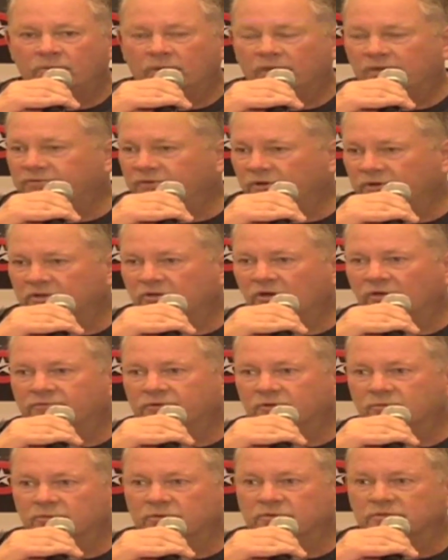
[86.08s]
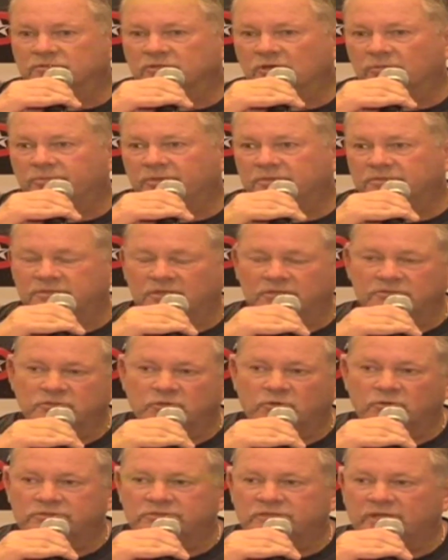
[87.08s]
we're very confident with the job that
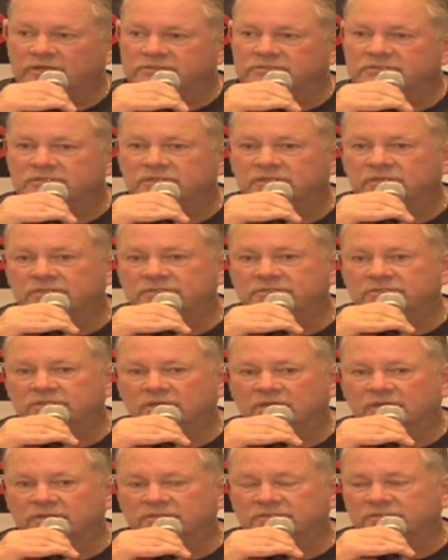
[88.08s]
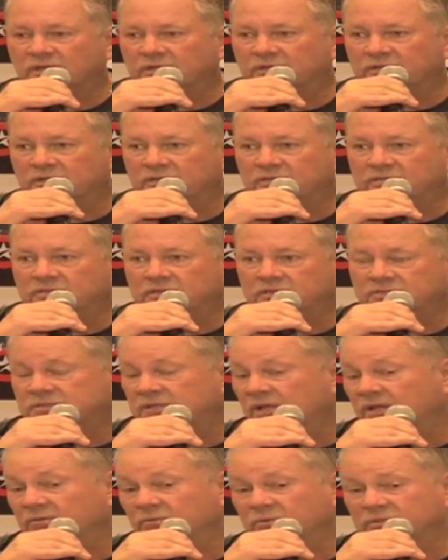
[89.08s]
George does. He's done
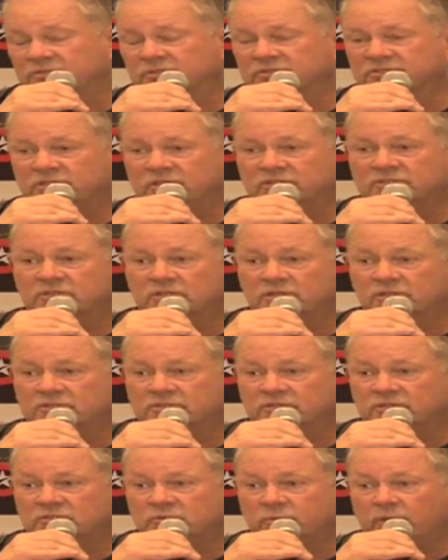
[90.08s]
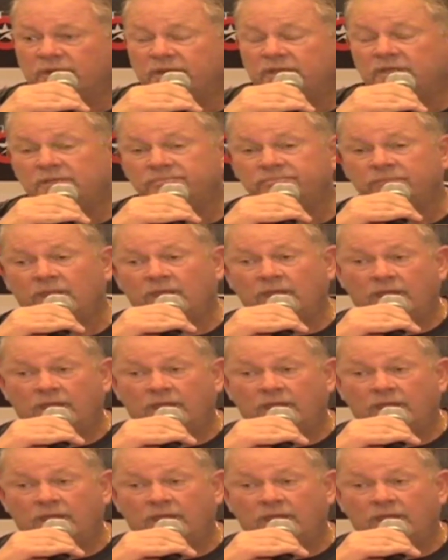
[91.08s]
it with distinction in T20.